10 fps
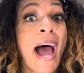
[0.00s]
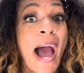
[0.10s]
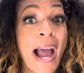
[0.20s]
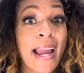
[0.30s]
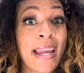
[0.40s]

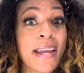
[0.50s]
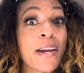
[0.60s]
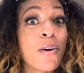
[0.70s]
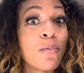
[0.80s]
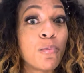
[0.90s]

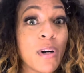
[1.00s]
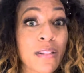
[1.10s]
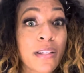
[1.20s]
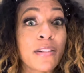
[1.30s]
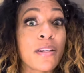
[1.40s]
I
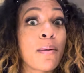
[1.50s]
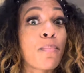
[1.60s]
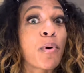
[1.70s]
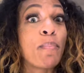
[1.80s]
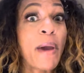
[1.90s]
wasn't
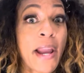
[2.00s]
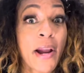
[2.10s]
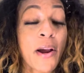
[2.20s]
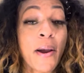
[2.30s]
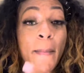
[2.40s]

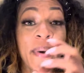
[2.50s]
prepared.